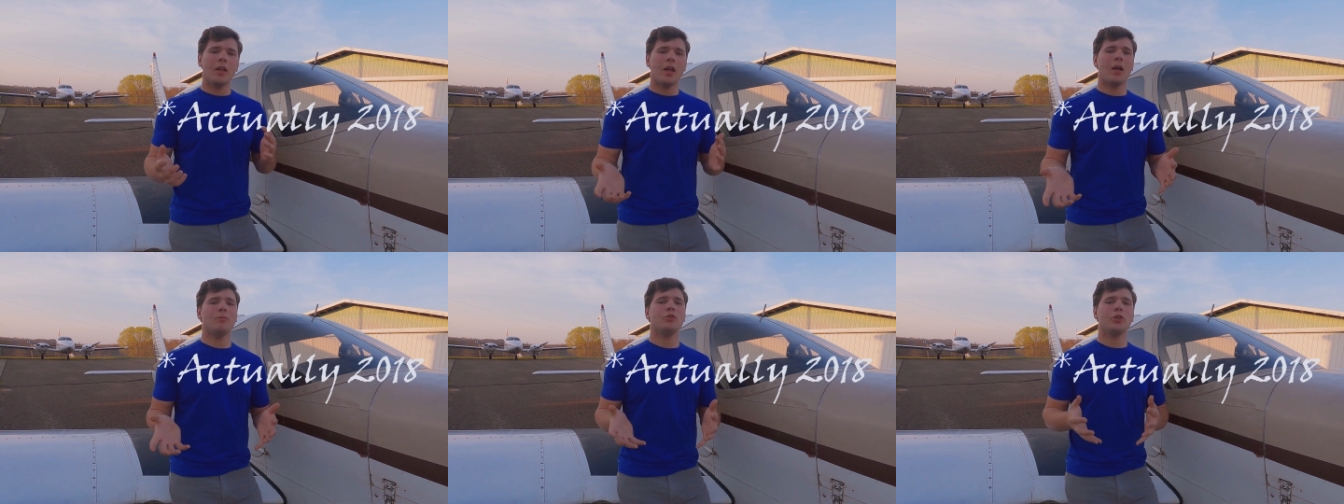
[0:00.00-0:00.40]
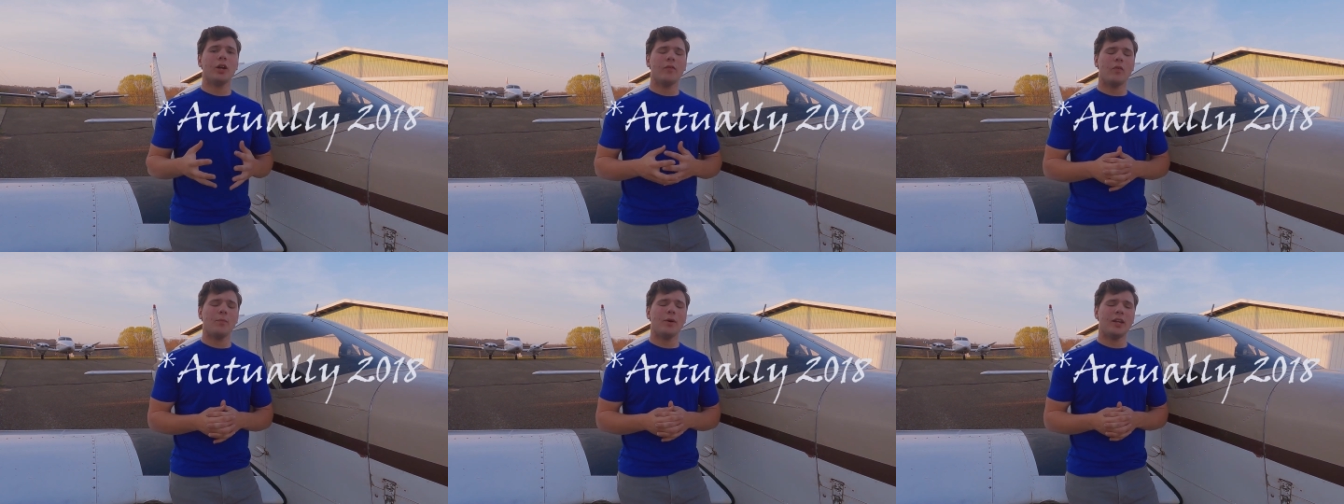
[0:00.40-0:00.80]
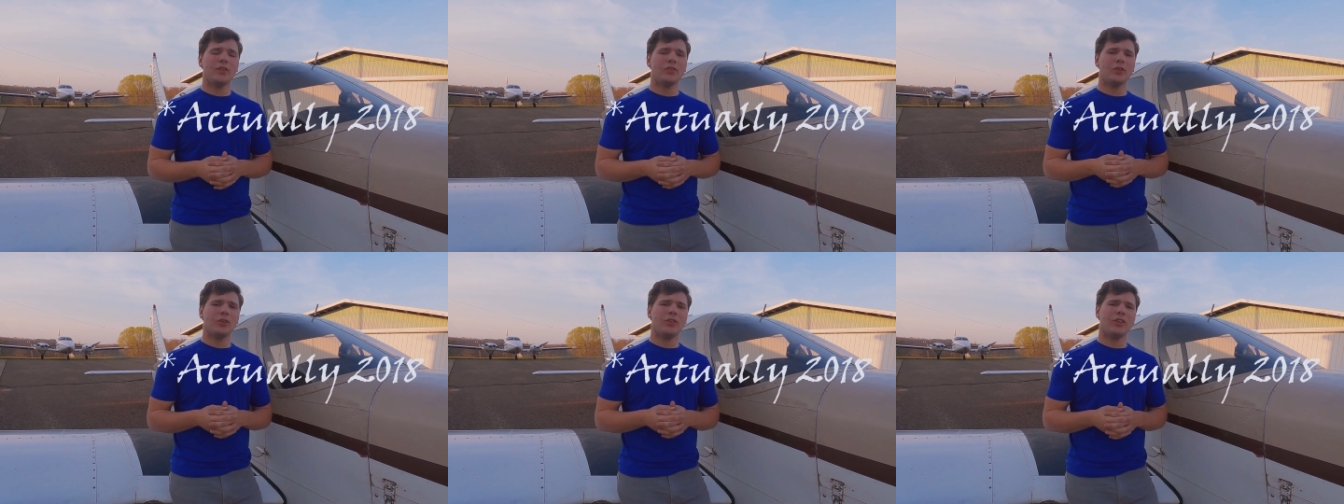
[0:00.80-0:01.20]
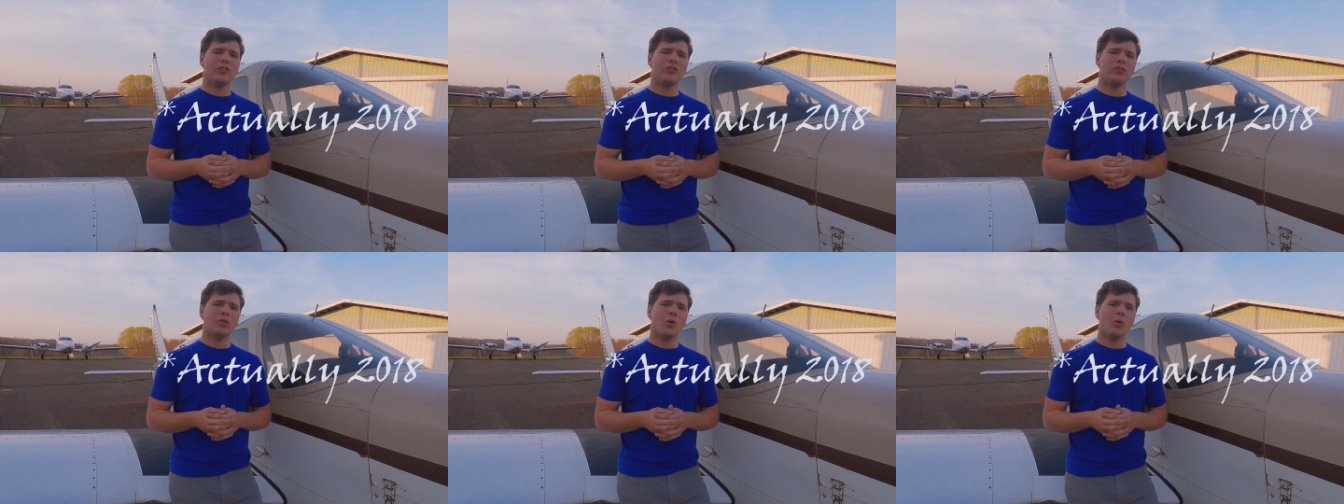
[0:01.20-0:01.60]
I'm sure everybody's heard this
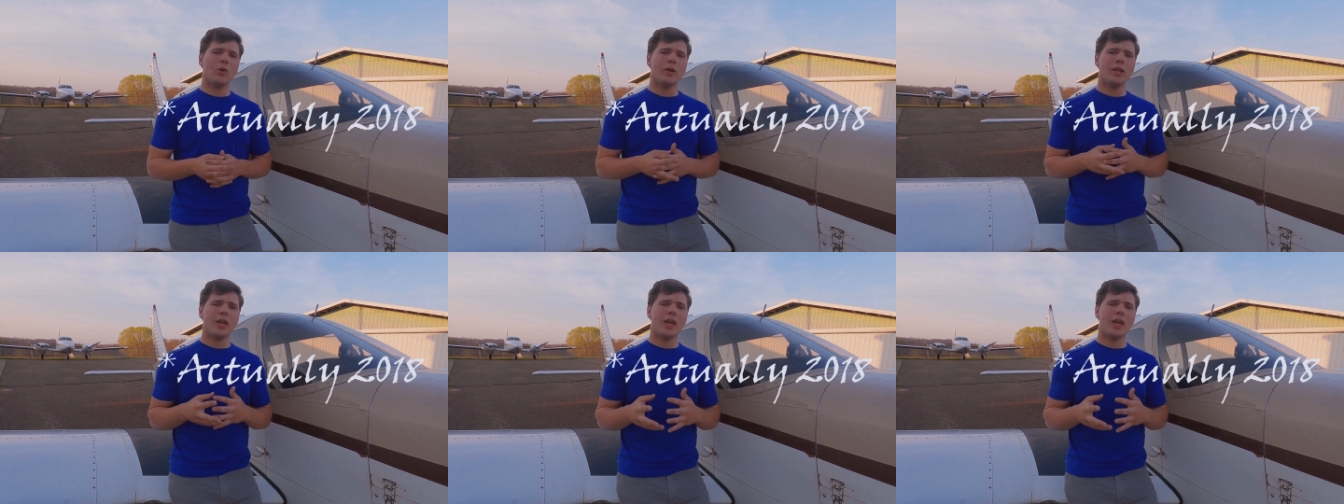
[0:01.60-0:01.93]
story.